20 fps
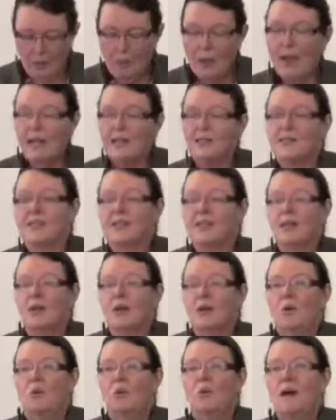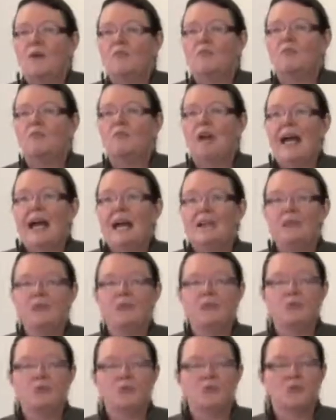But what
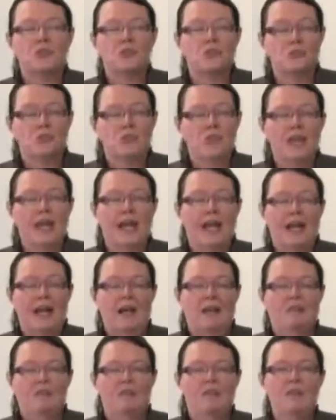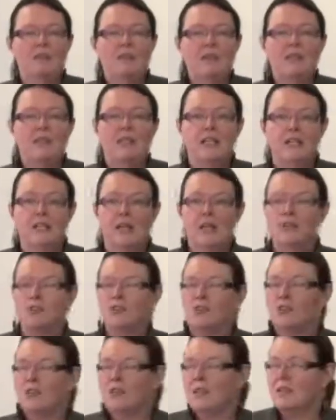values do we have? Living in a
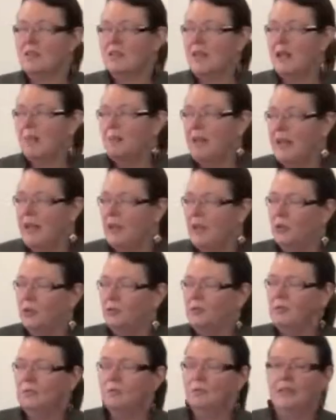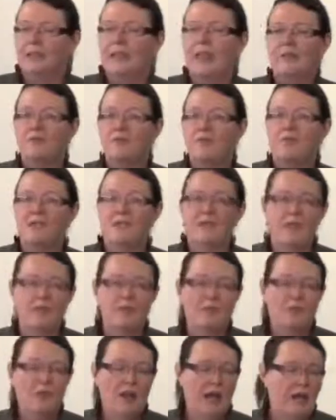culture that's not my own, and having done
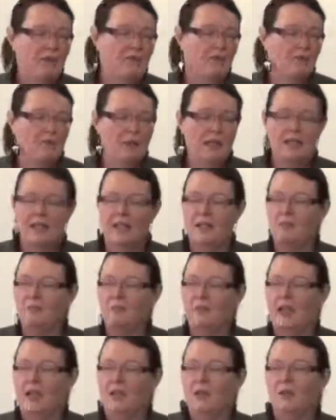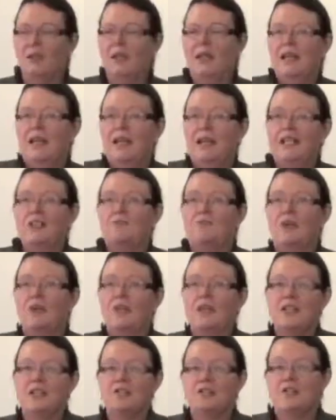that for half of my life now, it's
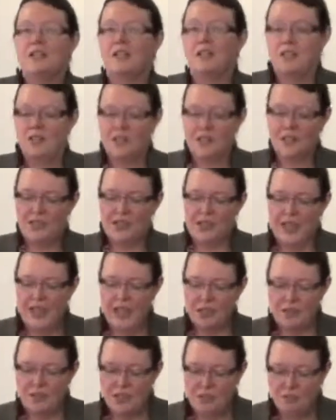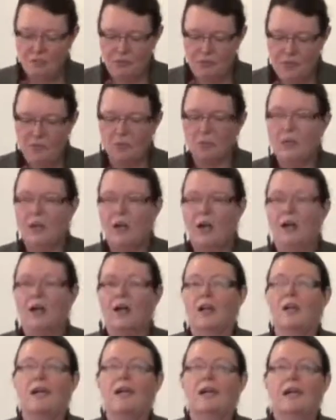very interesting to see how different we
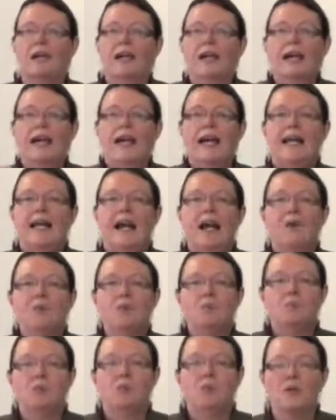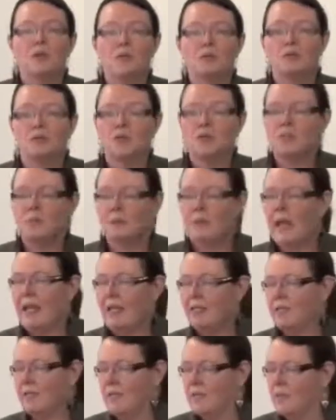are and how important
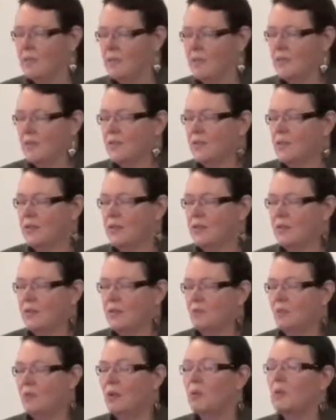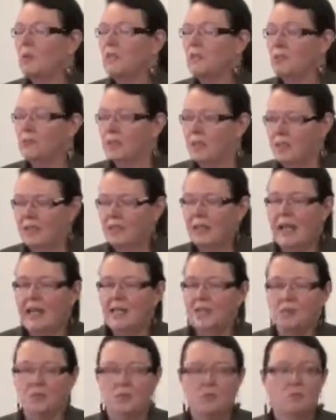respect is. What we do in the
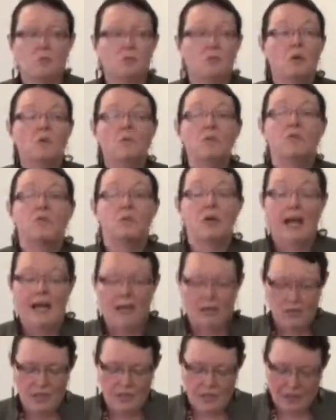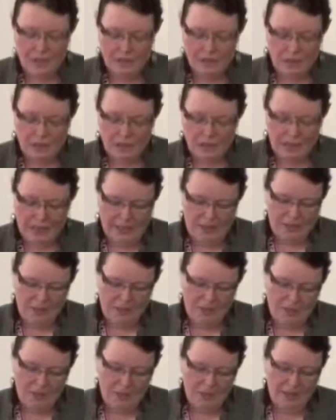classroom, what we do outside of the
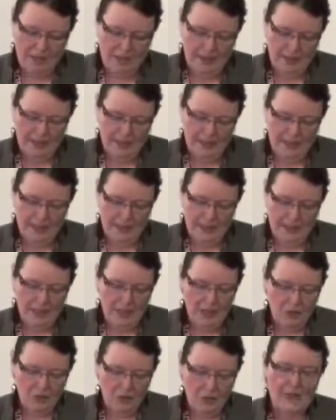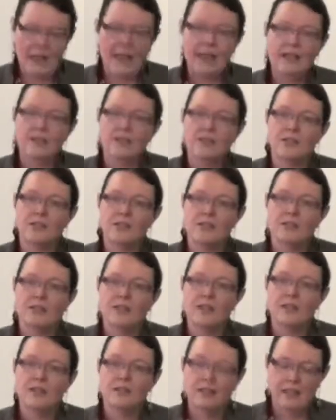classroom, and how we act
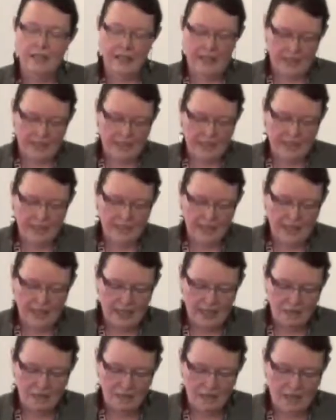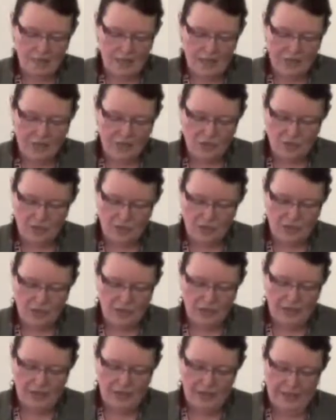in any kind of interaction with our
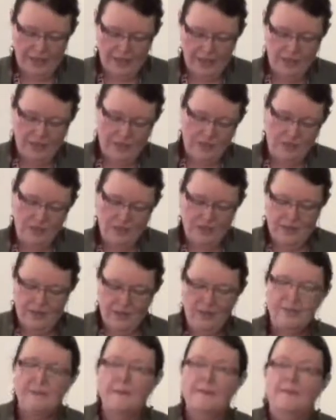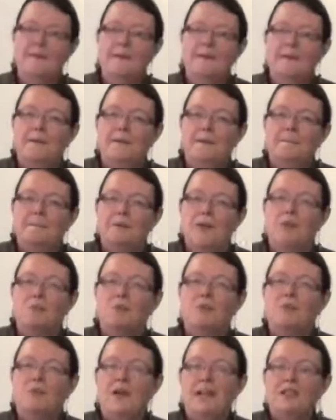clients. A
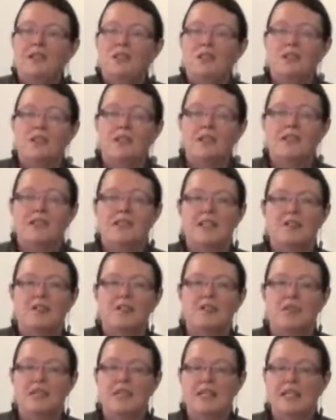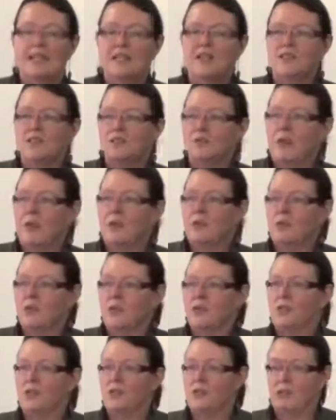professional considers the needs of
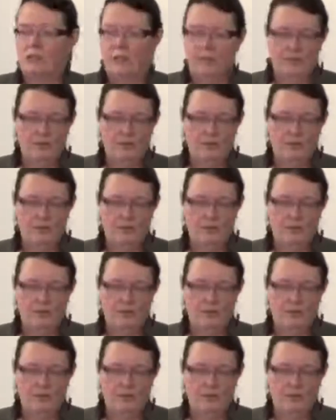others.